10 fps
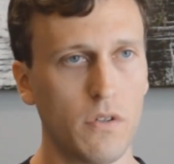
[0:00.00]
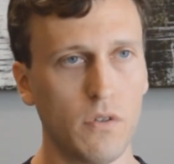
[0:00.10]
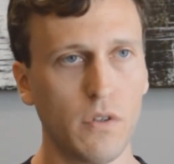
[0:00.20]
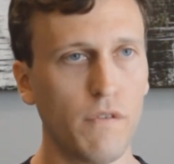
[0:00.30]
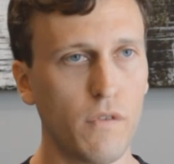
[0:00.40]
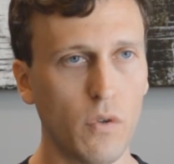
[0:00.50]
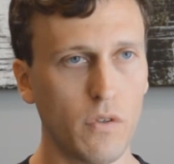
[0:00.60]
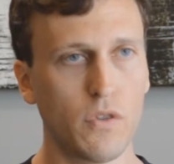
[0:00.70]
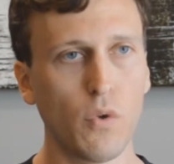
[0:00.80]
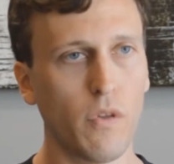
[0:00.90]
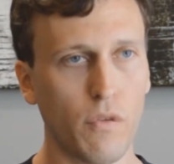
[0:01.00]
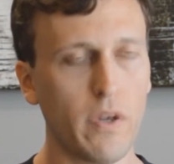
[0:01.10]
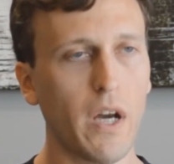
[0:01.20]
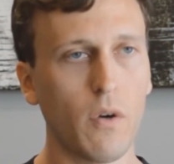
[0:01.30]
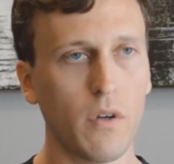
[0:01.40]
to give you a two or
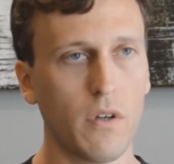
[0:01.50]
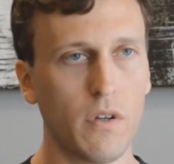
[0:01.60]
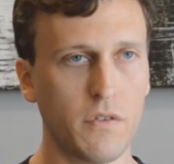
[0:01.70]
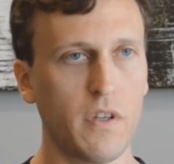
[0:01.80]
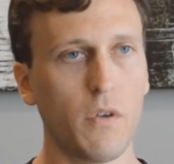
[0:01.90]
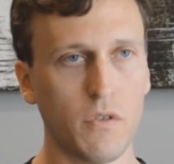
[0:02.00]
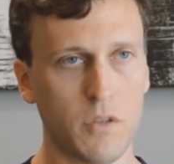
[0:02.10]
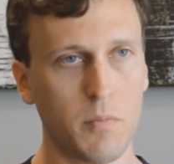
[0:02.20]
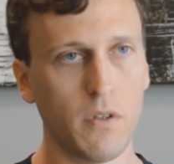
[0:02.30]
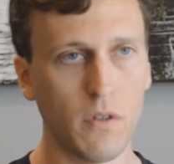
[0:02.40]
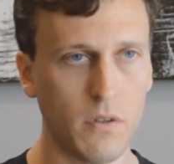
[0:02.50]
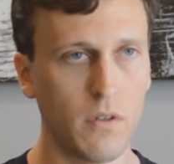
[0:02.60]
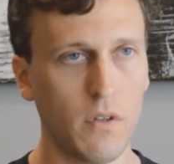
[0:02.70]
three hour sales spiel.